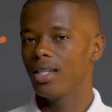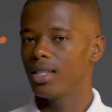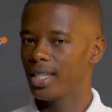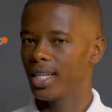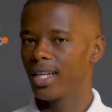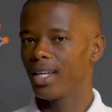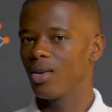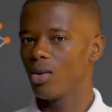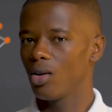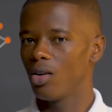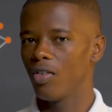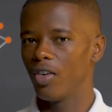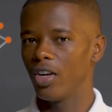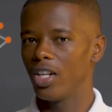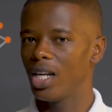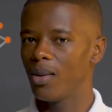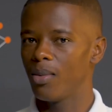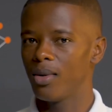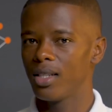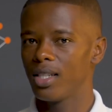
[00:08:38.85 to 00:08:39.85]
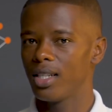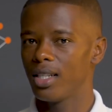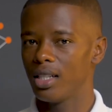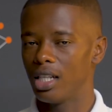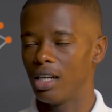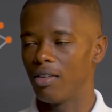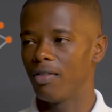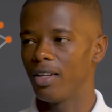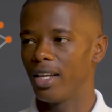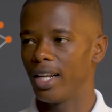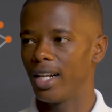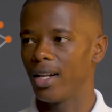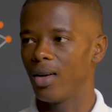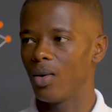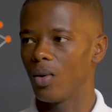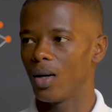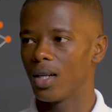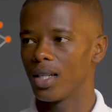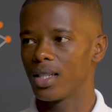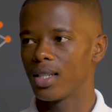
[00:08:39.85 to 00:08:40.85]
second goal for UWC definitely
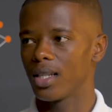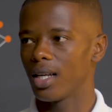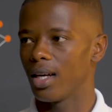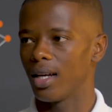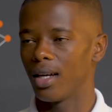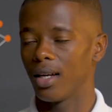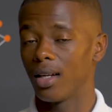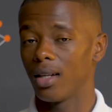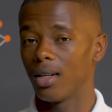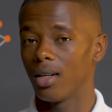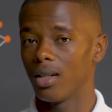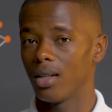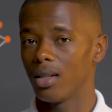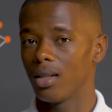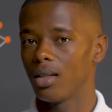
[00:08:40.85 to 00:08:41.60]
was uh,